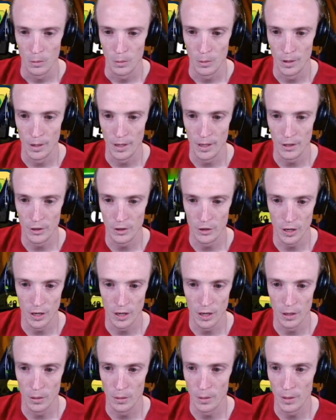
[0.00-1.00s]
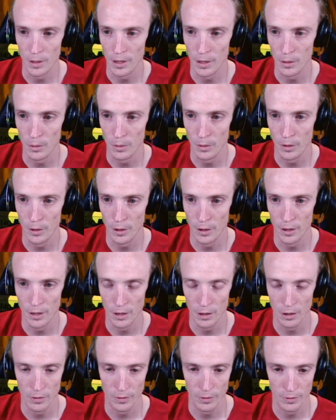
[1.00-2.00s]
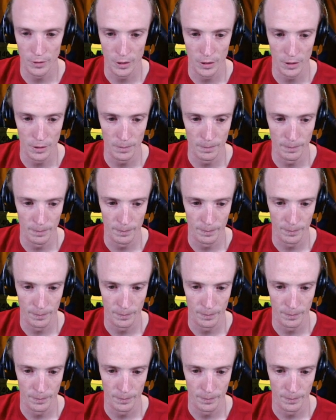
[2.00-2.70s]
We shall heal 30 off of you.